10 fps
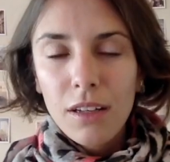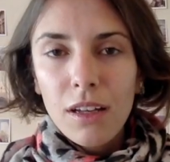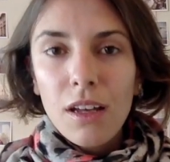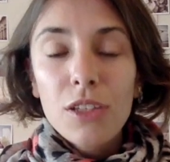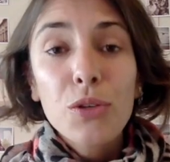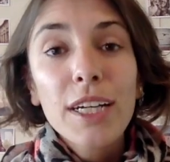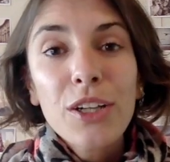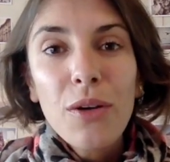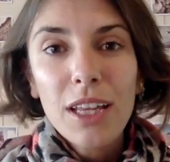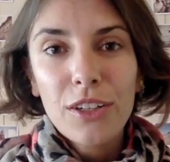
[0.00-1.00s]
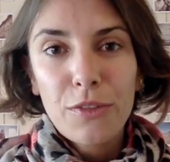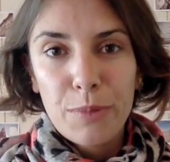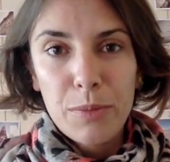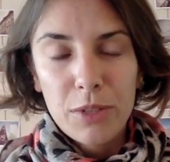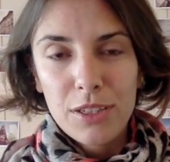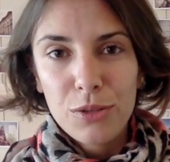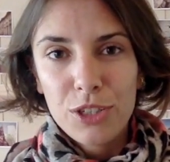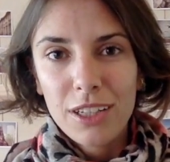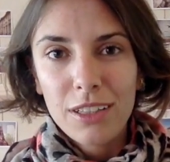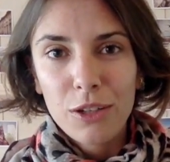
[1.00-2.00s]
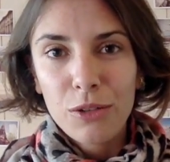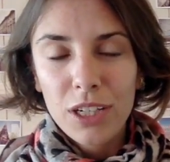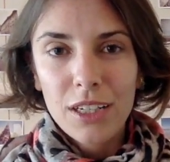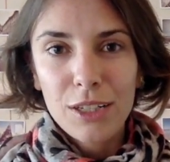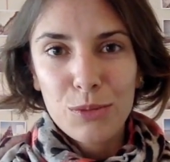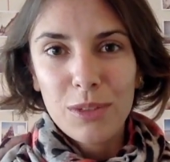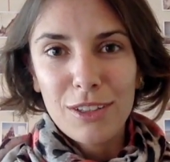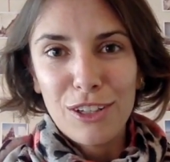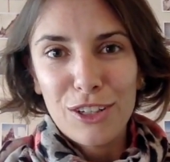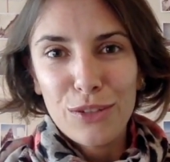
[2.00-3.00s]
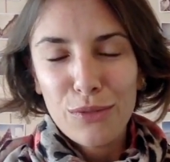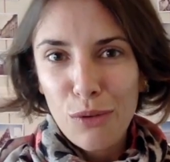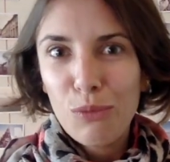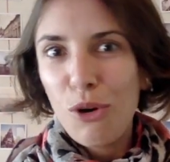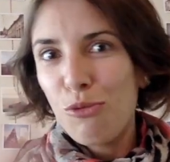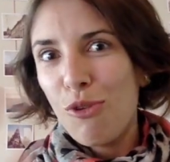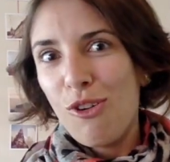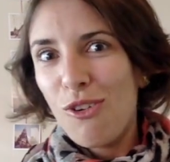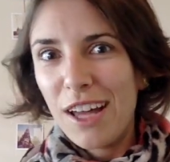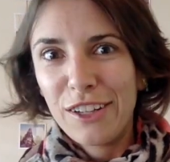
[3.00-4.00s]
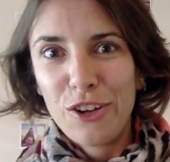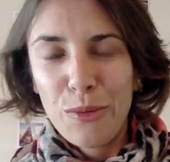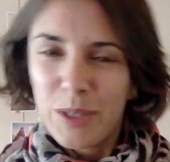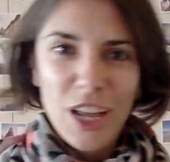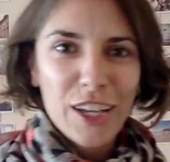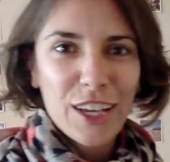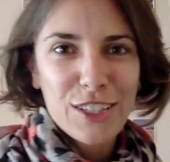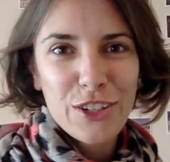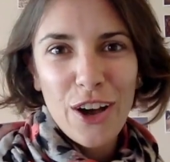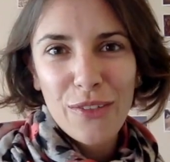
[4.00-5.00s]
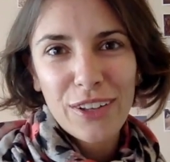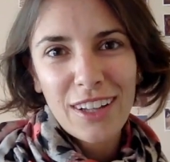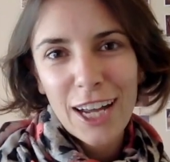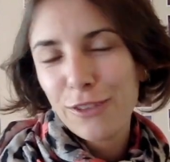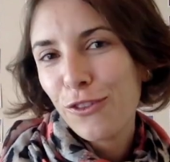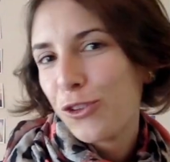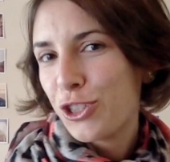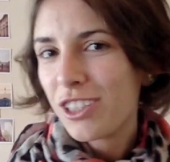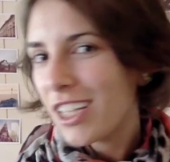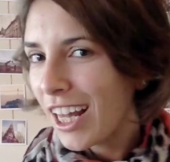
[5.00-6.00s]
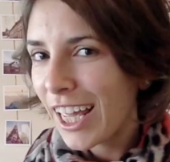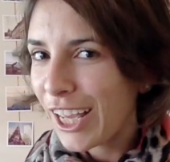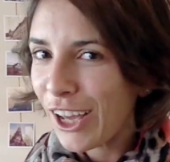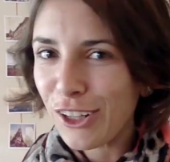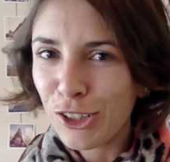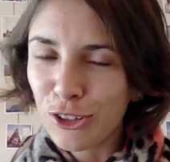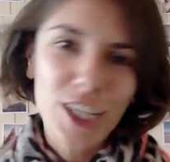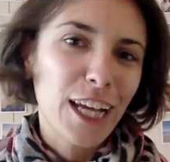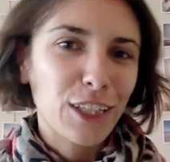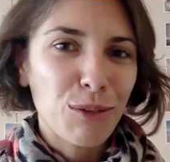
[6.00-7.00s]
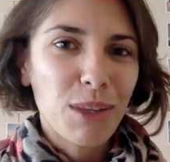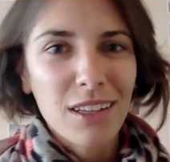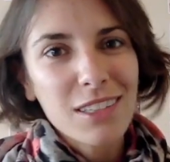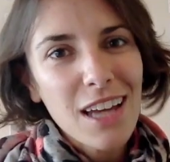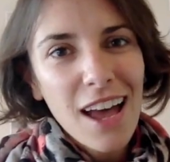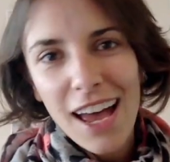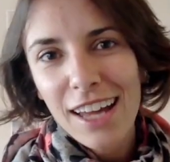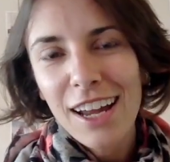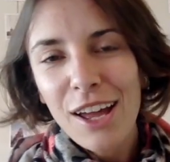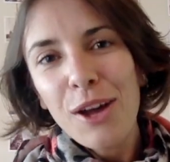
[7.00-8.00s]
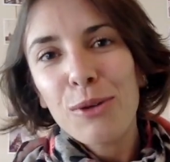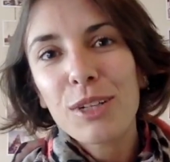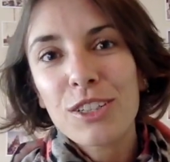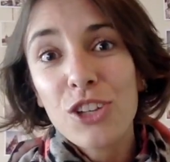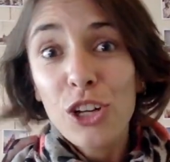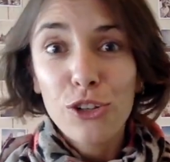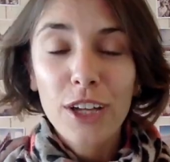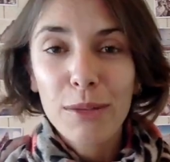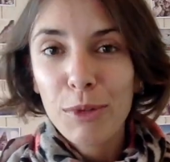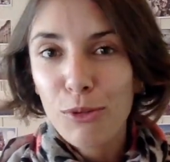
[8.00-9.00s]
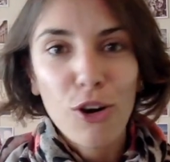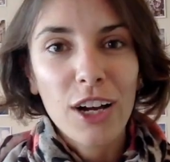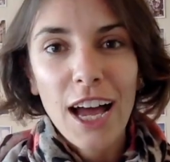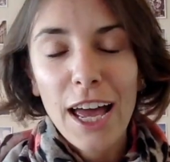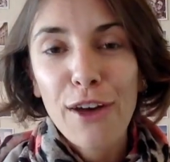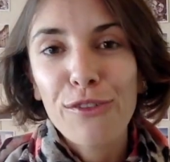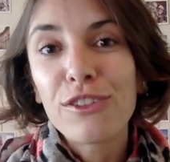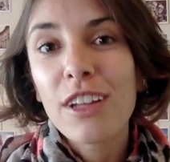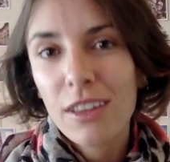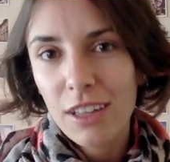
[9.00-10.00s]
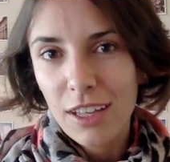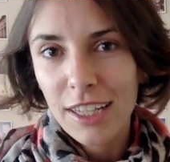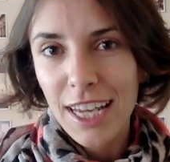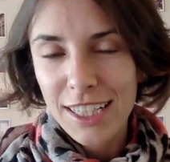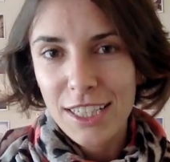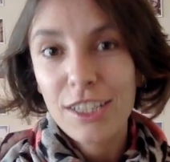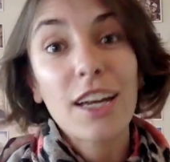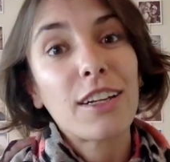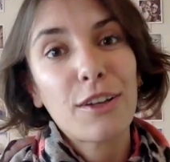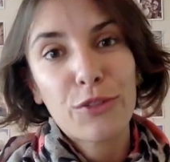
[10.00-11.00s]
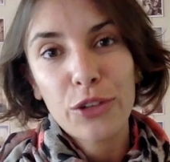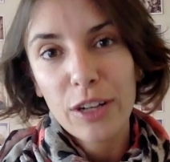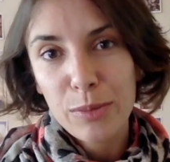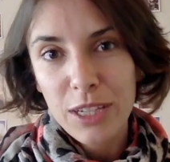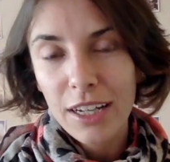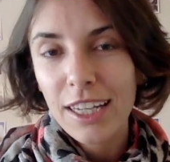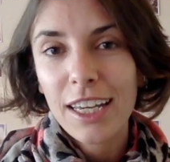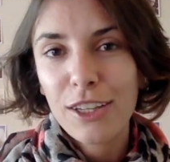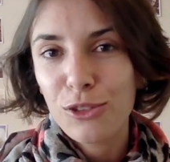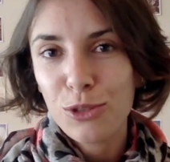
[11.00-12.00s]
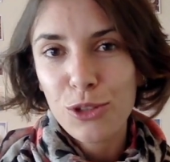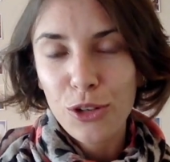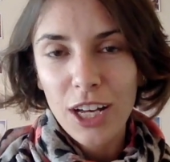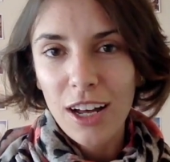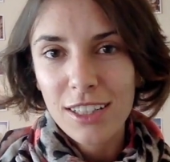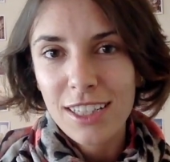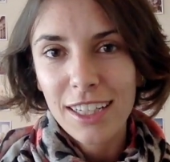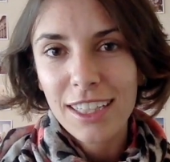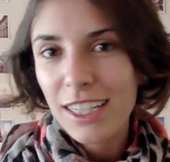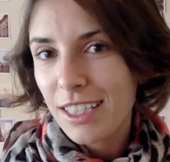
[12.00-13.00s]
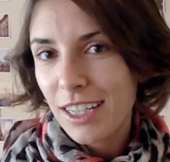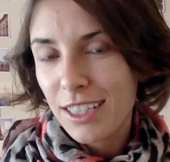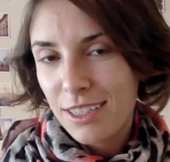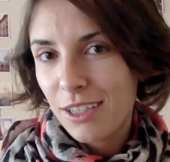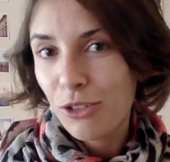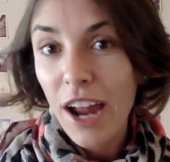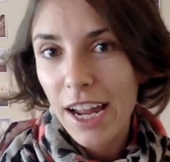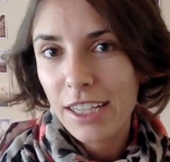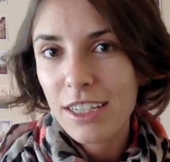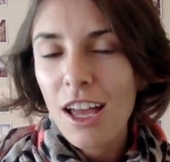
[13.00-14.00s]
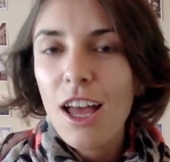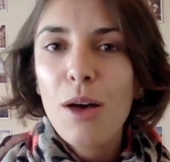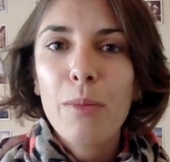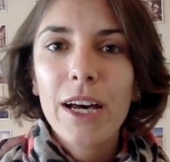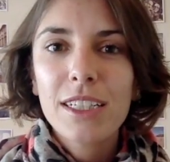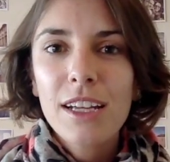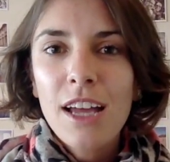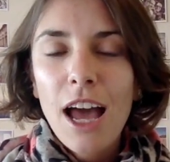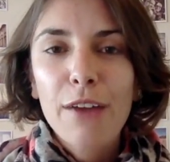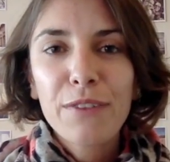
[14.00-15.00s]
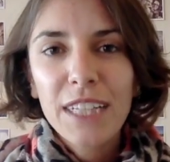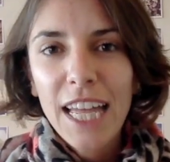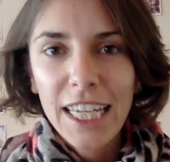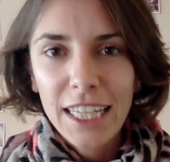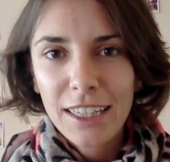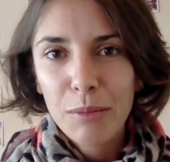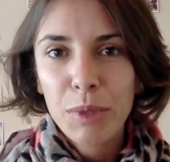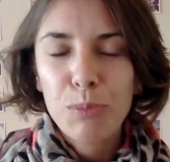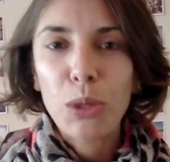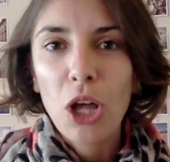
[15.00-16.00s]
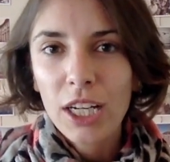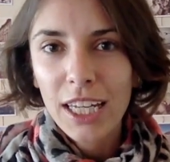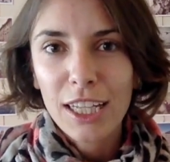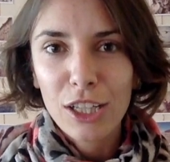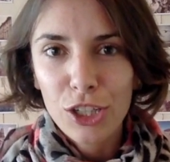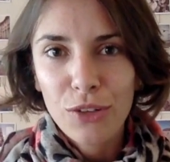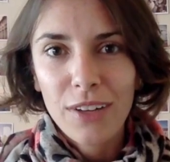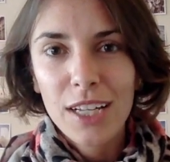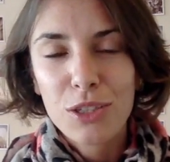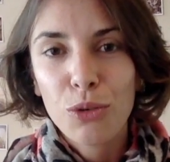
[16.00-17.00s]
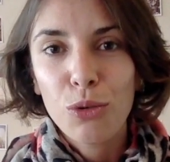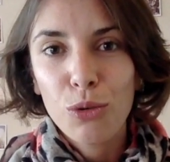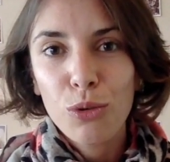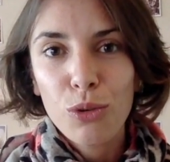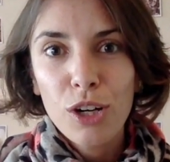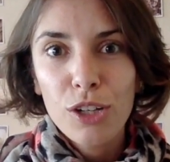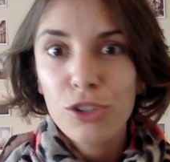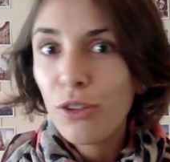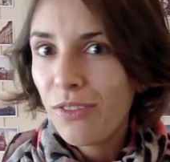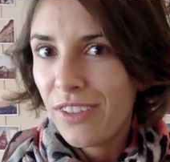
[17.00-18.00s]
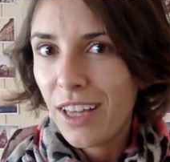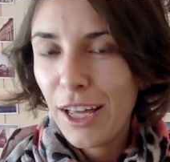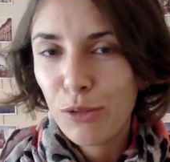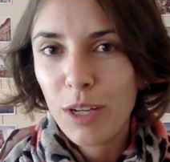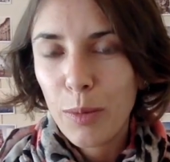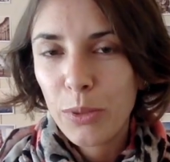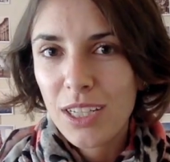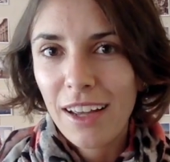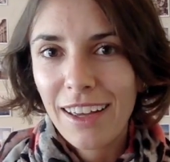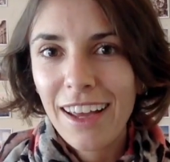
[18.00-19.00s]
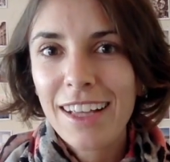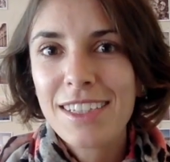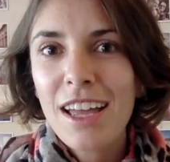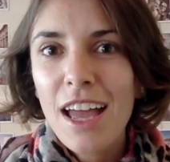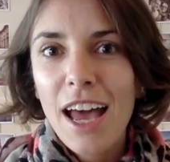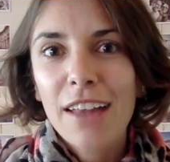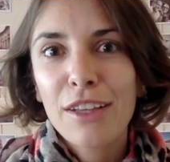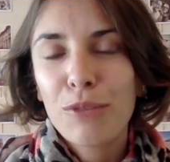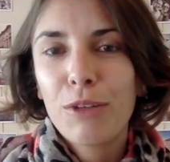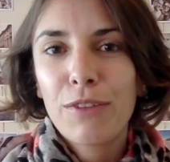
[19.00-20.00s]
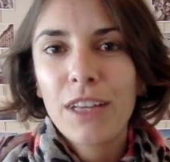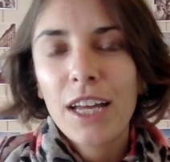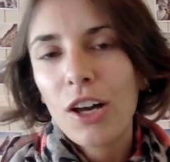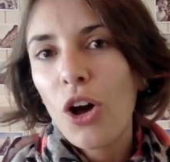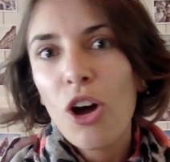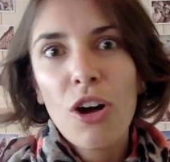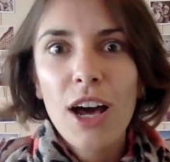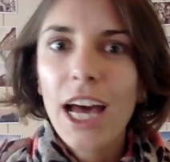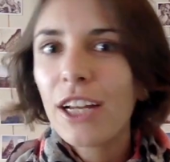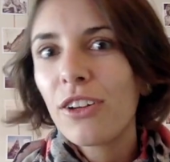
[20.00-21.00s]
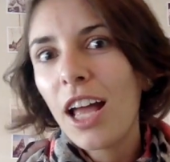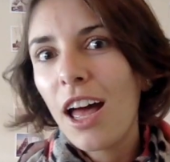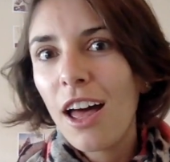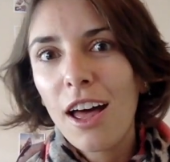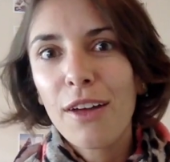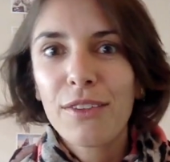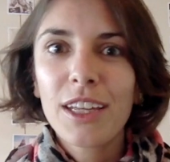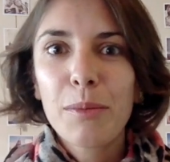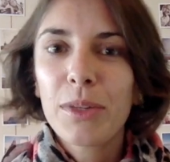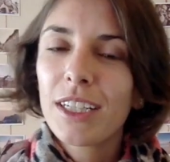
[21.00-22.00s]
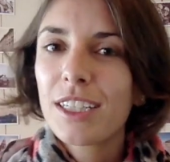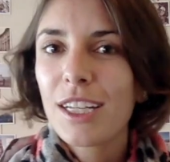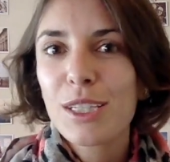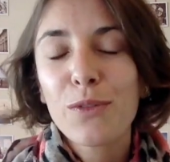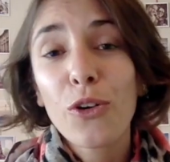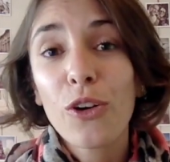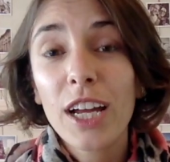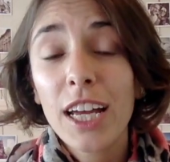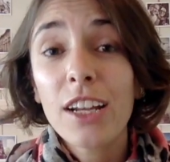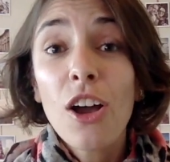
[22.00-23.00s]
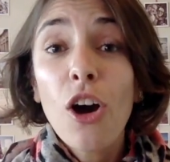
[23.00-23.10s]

So I know a lot of people associate tarot readings with a lot of woo-woo and, psychic stuff and like fortune telling and connecting with the dead, which, don't get me wrong, I have nothing against it. And if you're a psychic and use your cards like this, it's great. But I feel like it can be blocking a lot of us who don't feel like we are psychics. And then we feel like, oh, I don't have the abilities for it.